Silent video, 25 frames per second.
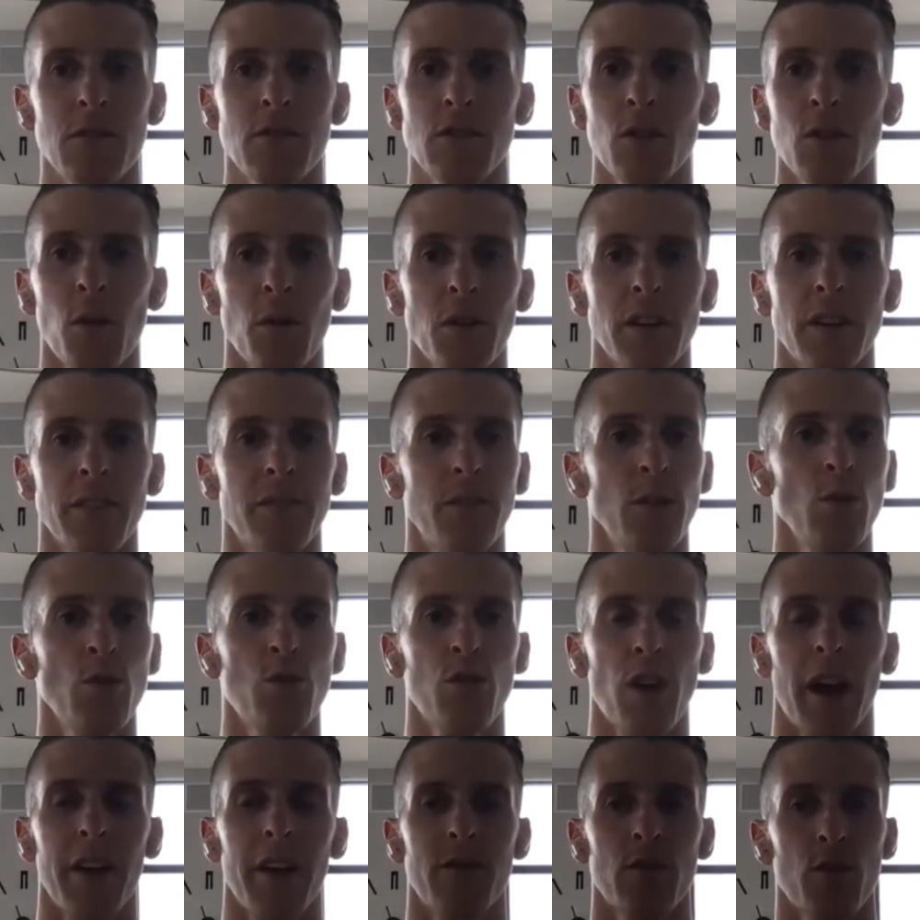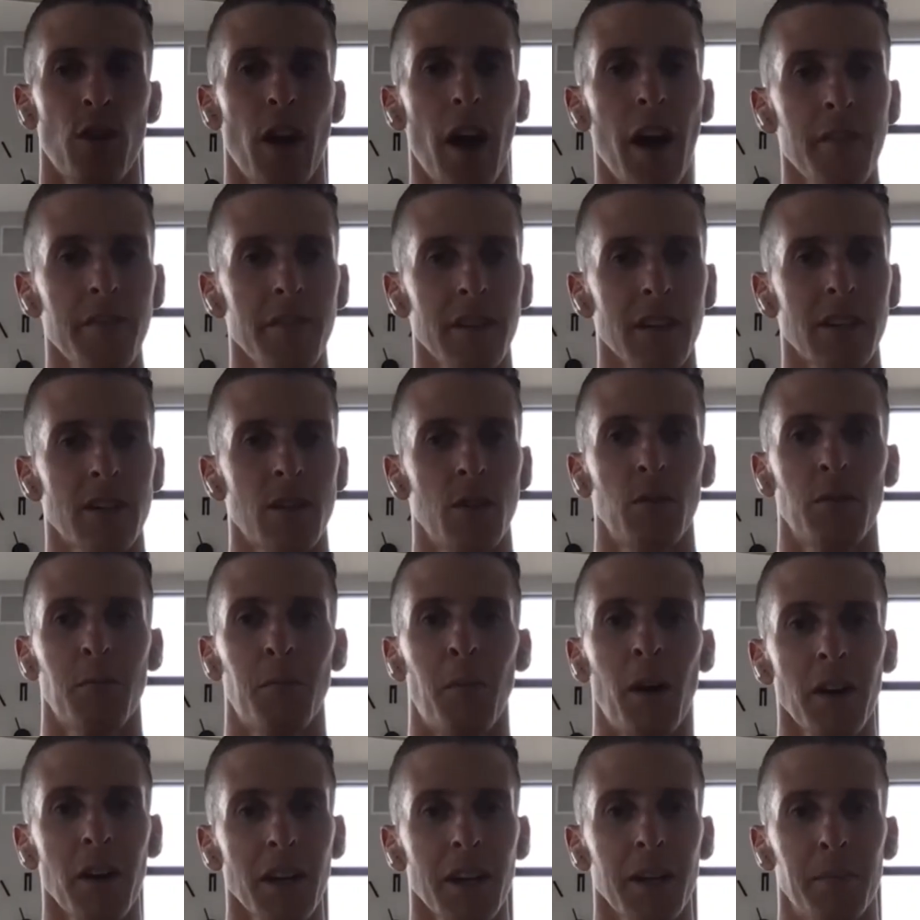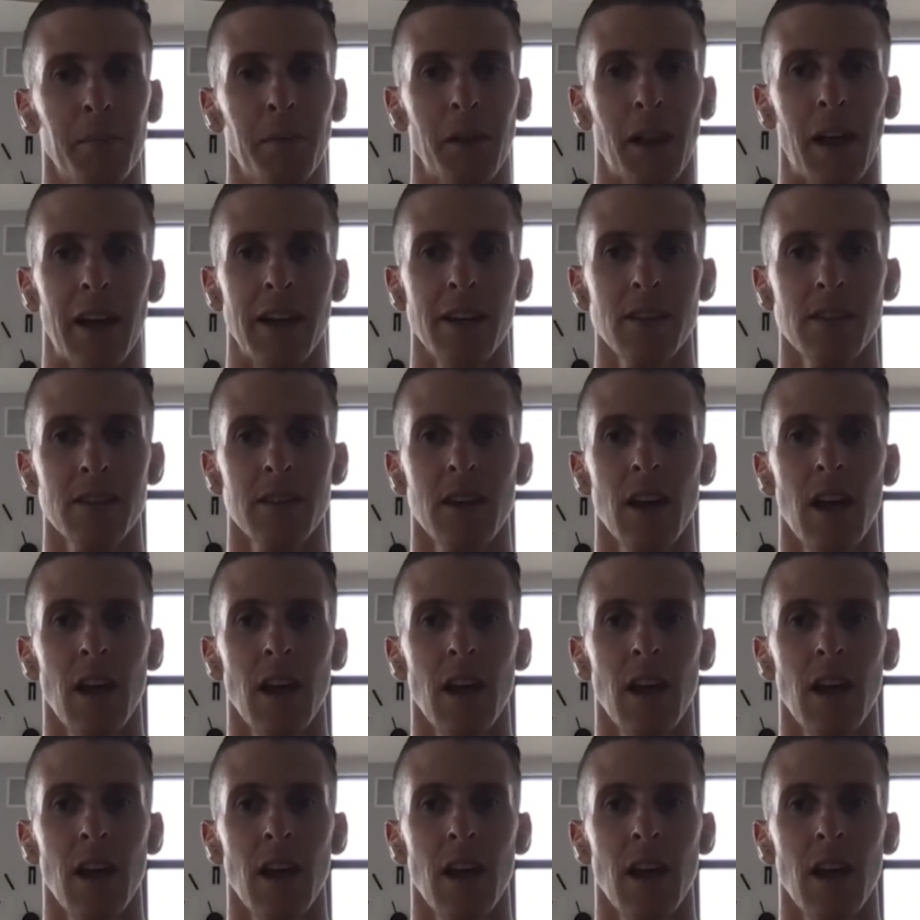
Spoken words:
store. And if you drive traffic to a marketplace,